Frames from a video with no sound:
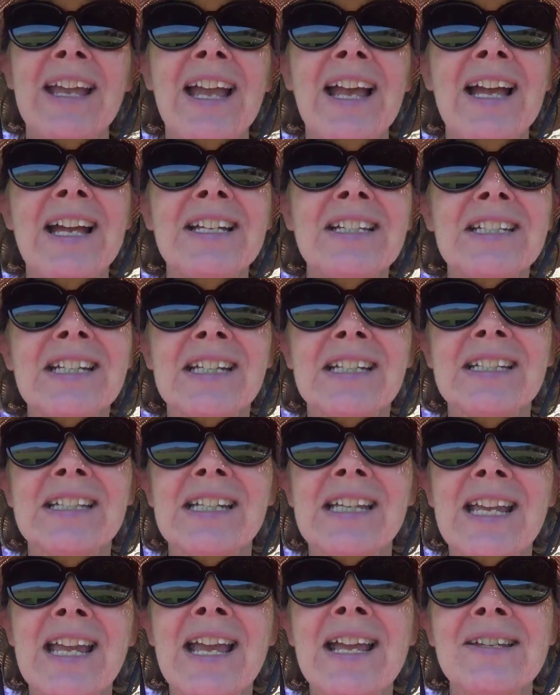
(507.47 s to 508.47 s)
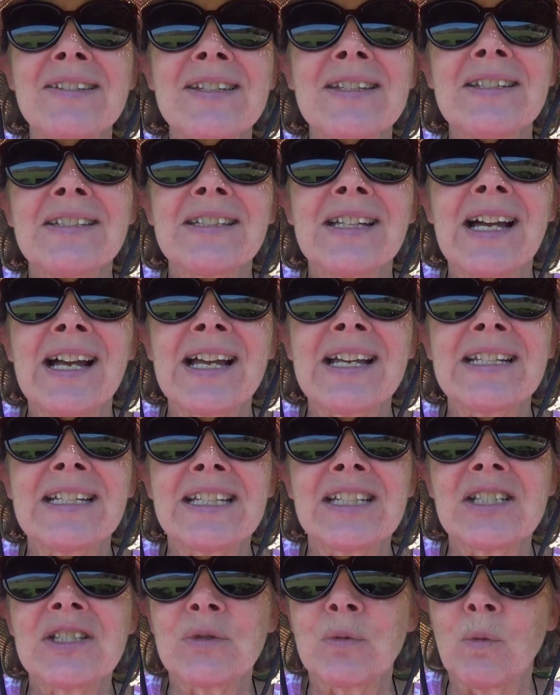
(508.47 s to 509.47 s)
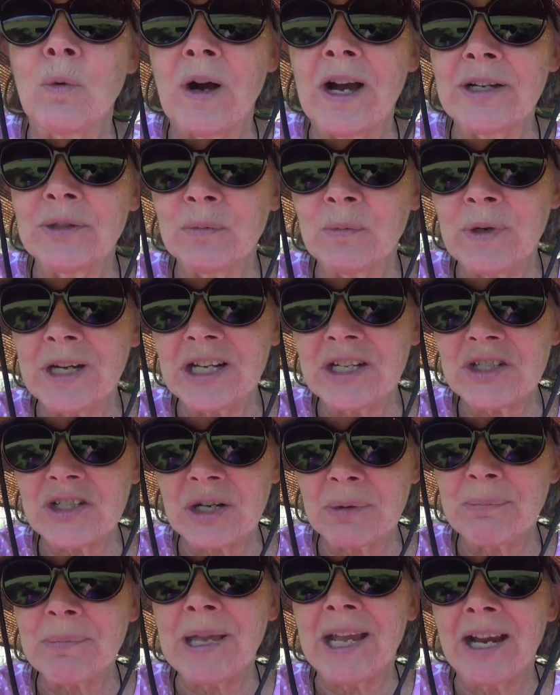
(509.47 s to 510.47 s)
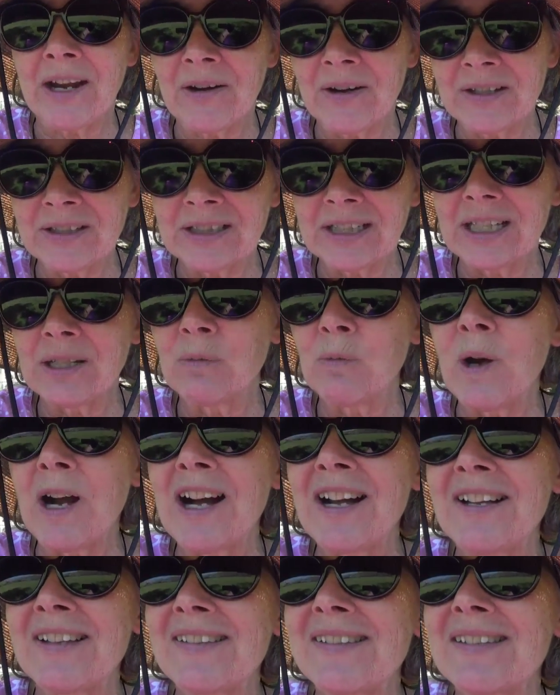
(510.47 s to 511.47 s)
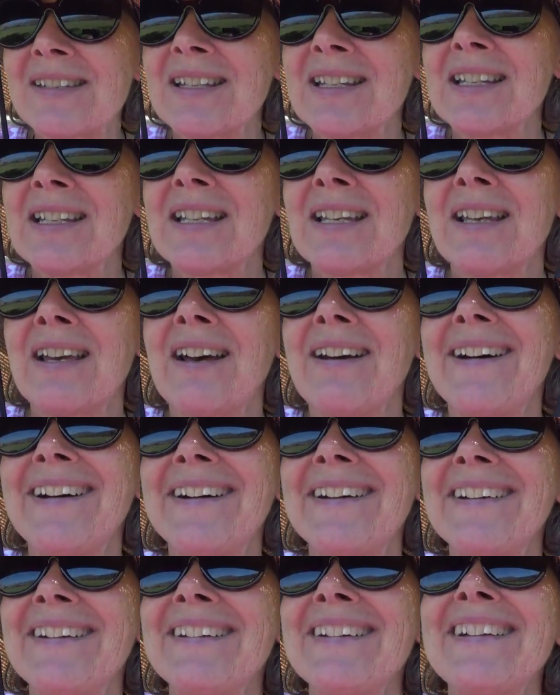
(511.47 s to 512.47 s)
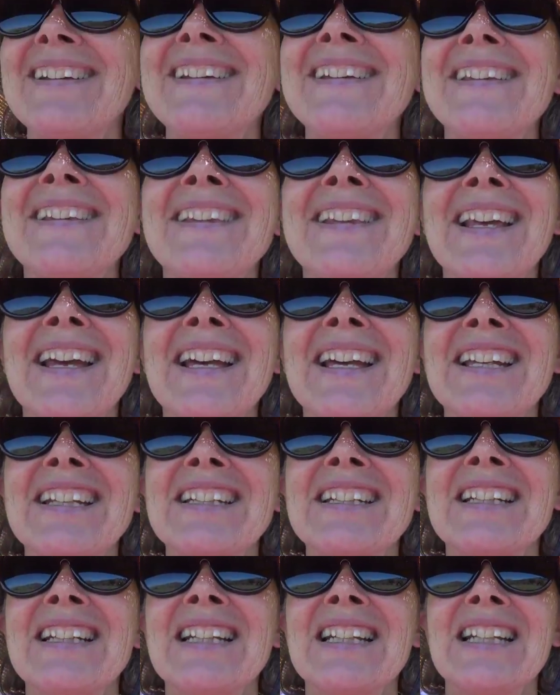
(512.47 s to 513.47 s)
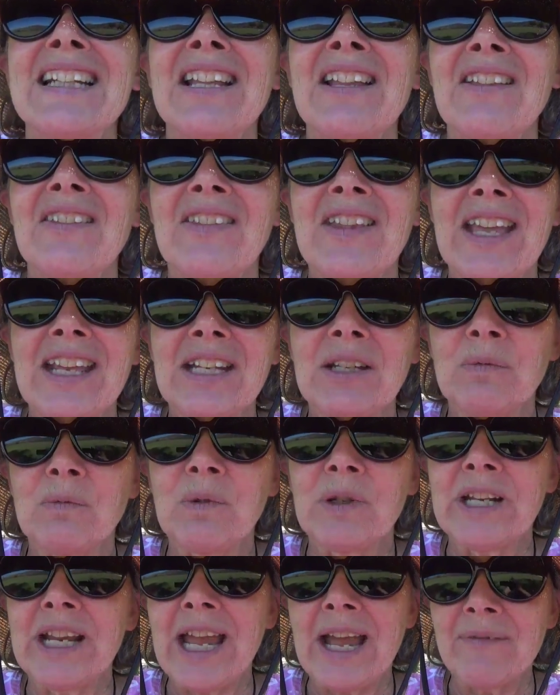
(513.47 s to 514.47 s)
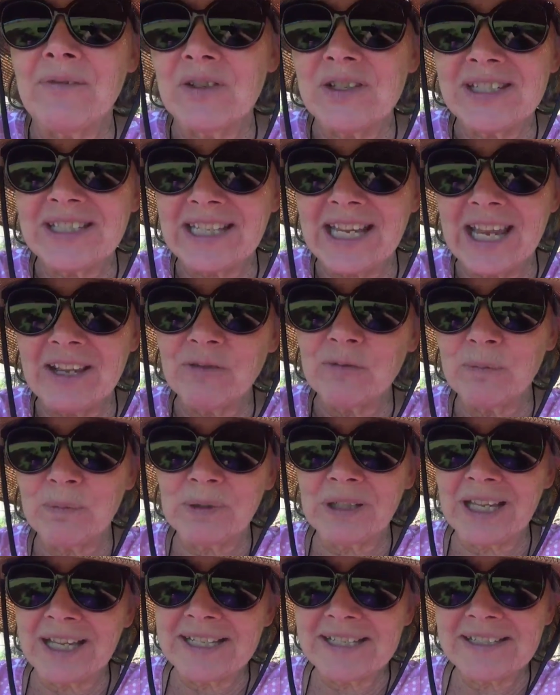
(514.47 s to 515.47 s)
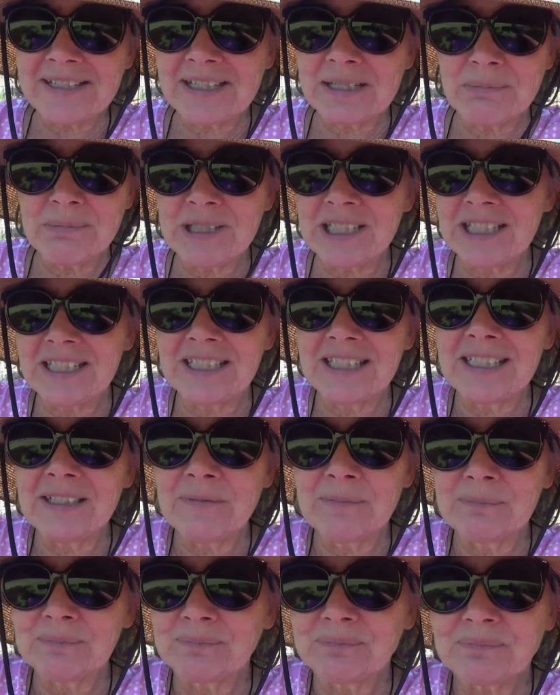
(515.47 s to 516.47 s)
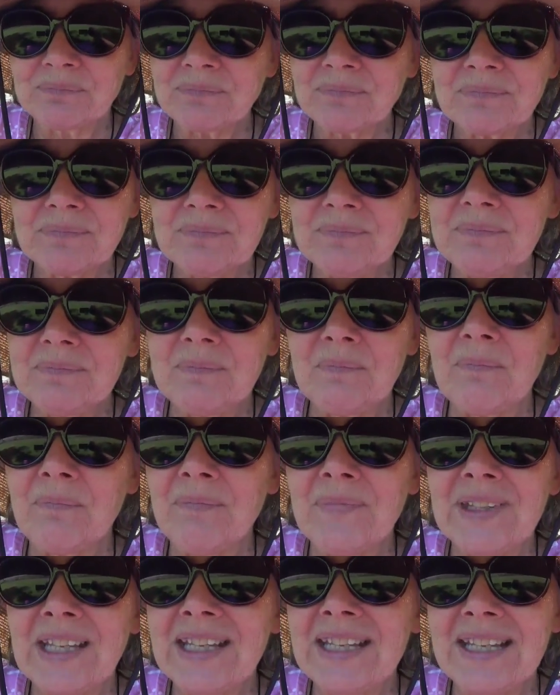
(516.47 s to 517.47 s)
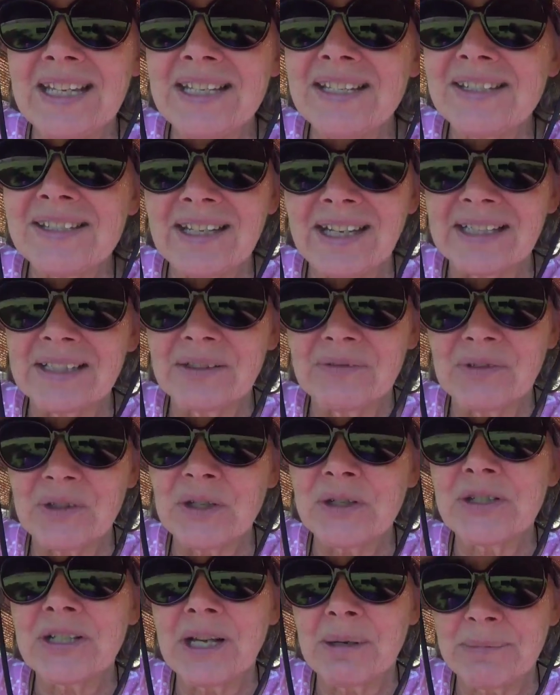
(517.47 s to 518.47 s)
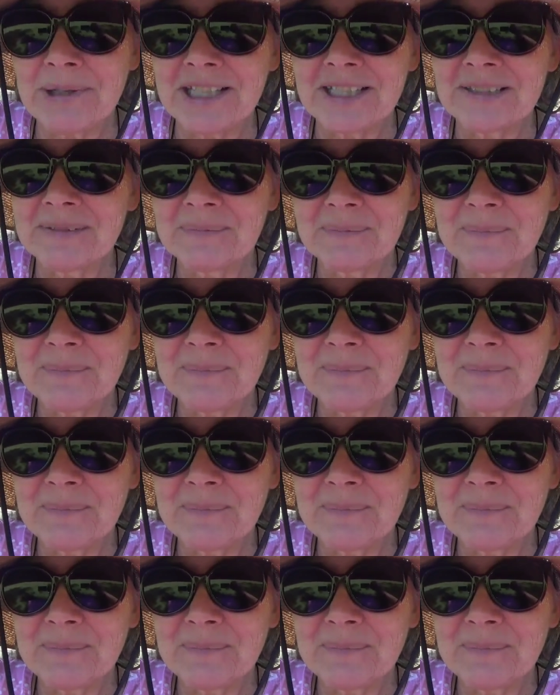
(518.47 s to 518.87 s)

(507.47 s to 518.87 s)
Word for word: And as it died, its one wish apparently was that it would have a safe place to be inside of her tummy.